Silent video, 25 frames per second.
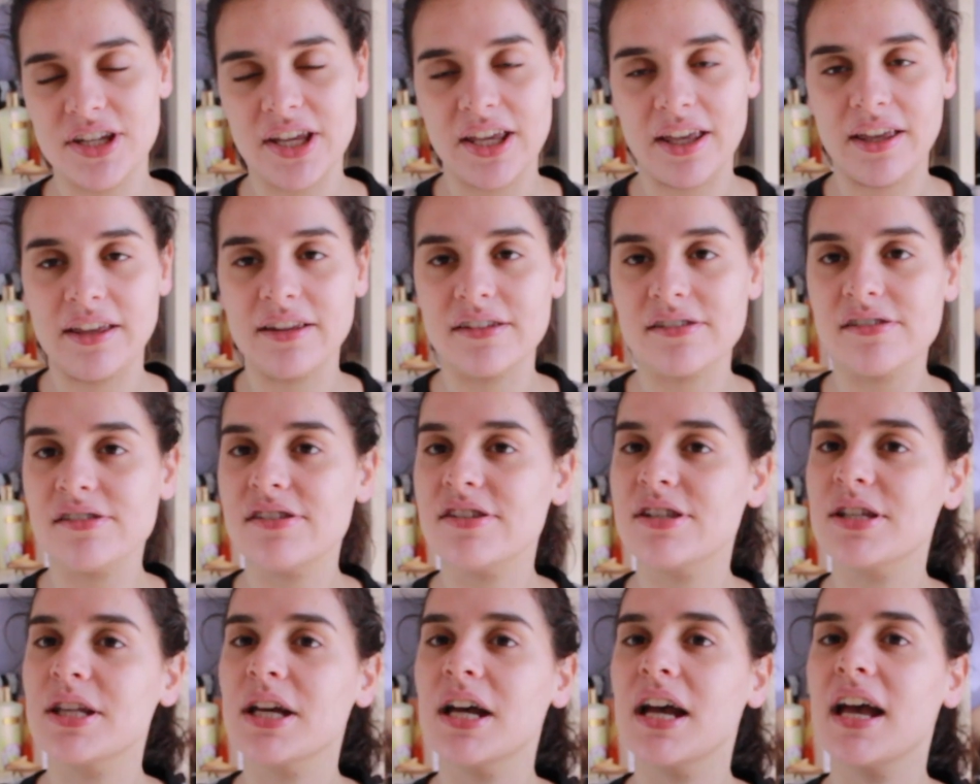
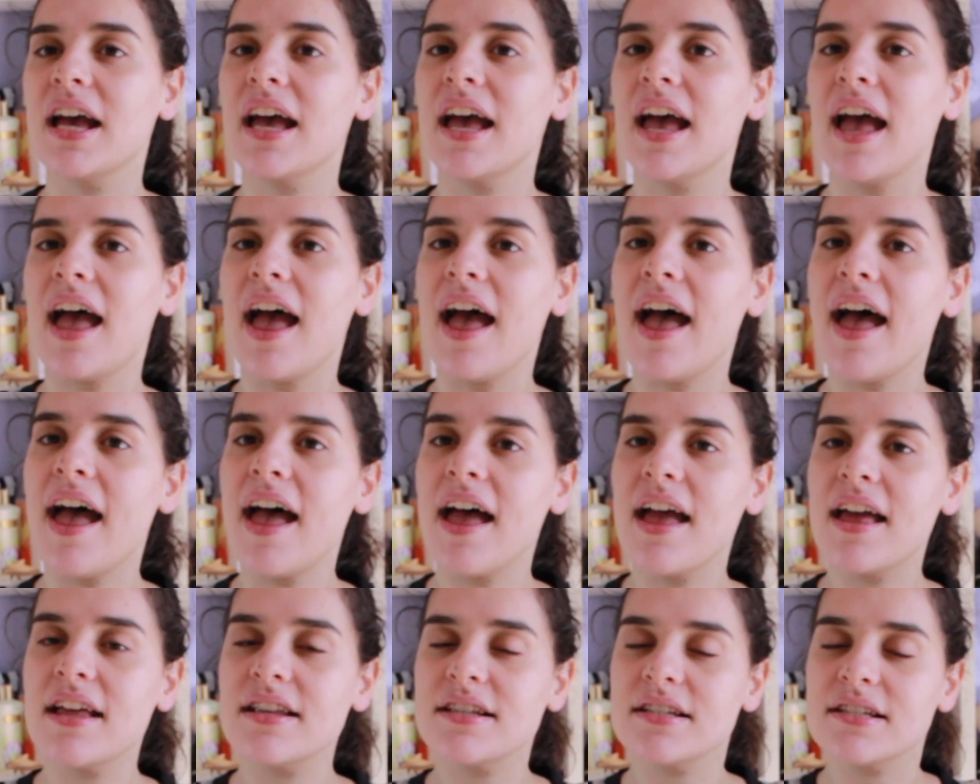changed
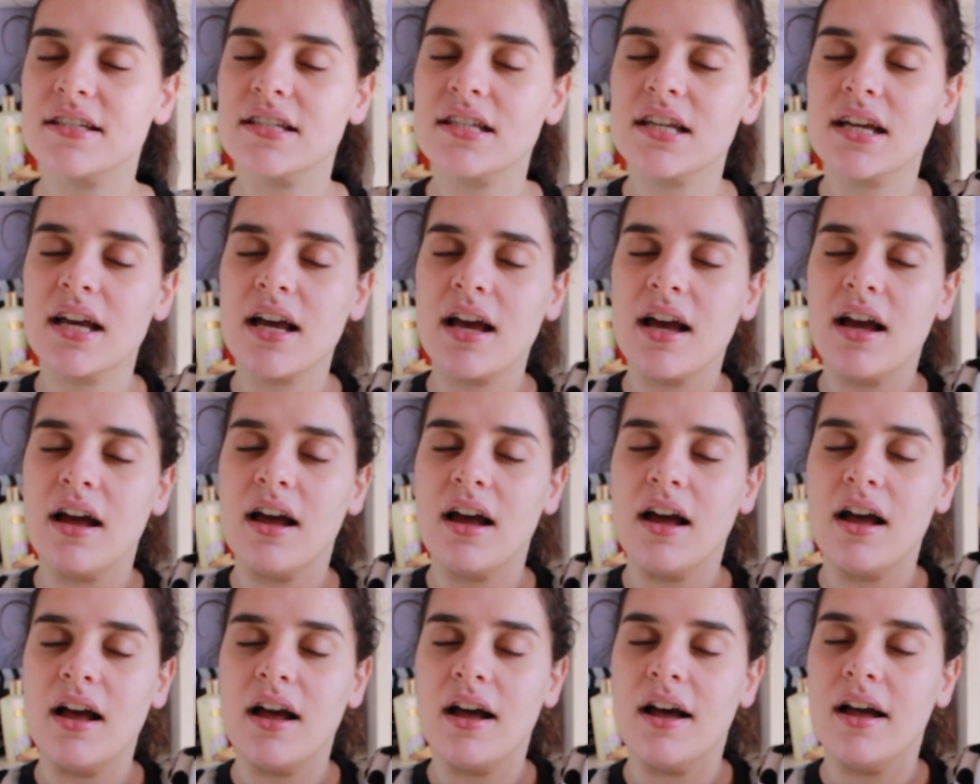and
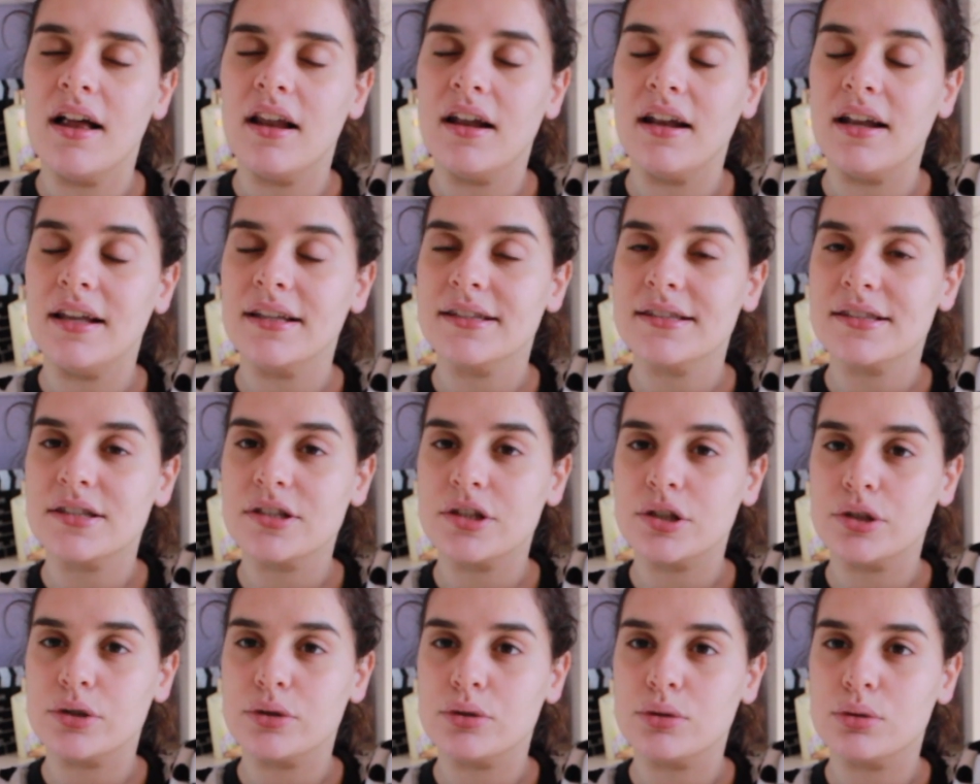let's
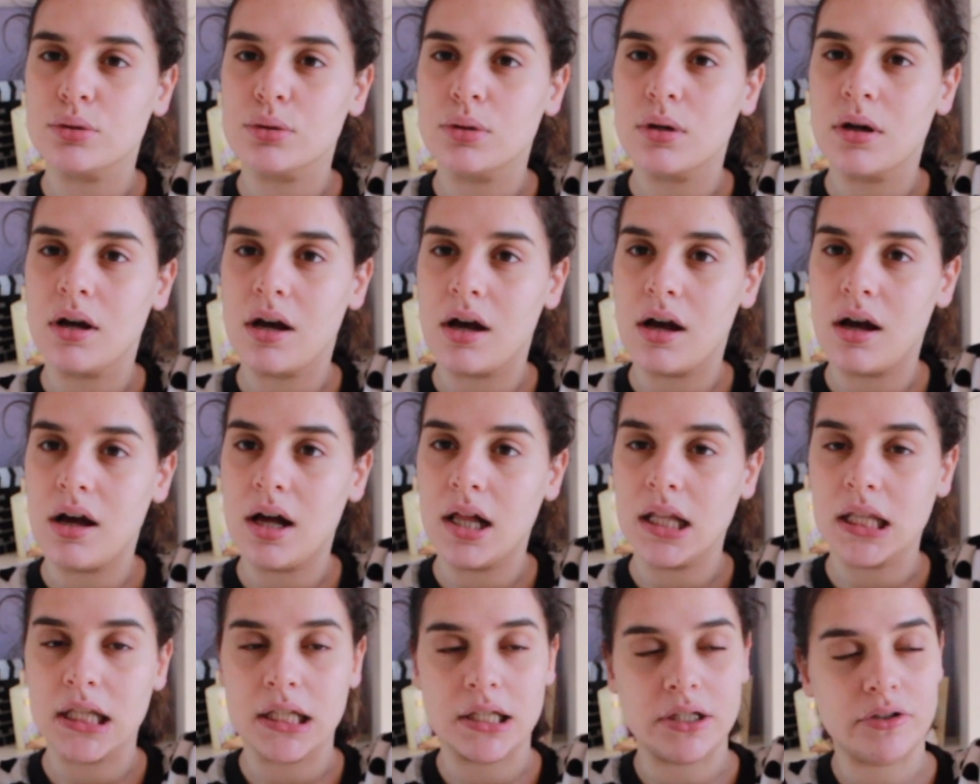do
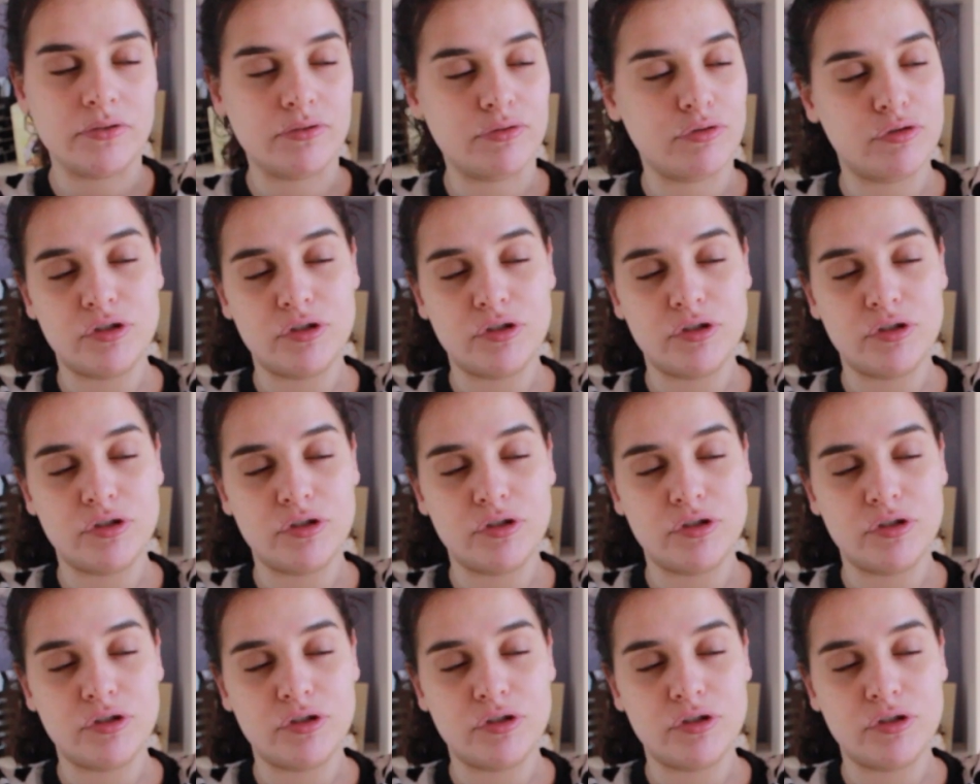a little